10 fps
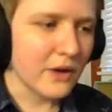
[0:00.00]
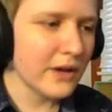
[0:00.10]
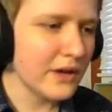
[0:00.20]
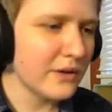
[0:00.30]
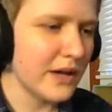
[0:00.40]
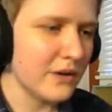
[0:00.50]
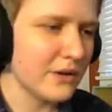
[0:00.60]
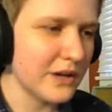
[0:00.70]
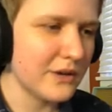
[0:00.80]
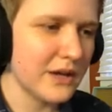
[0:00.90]
okay, okay,
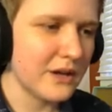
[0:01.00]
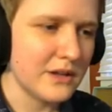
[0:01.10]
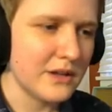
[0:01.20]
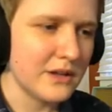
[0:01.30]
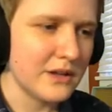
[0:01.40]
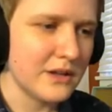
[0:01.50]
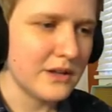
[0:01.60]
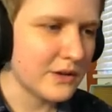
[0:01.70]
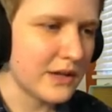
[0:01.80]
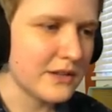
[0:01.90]
okay, okay, okay,
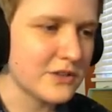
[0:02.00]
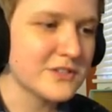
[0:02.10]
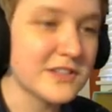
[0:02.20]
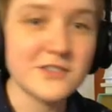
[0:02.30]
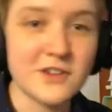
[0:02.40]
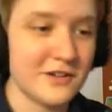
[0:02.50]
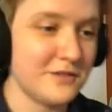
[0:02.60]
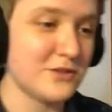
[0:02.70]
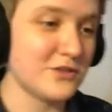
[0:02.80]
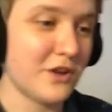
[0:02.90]
okay. Let's just get started.
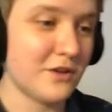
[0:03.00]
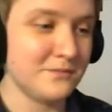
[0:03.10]
Let's just go.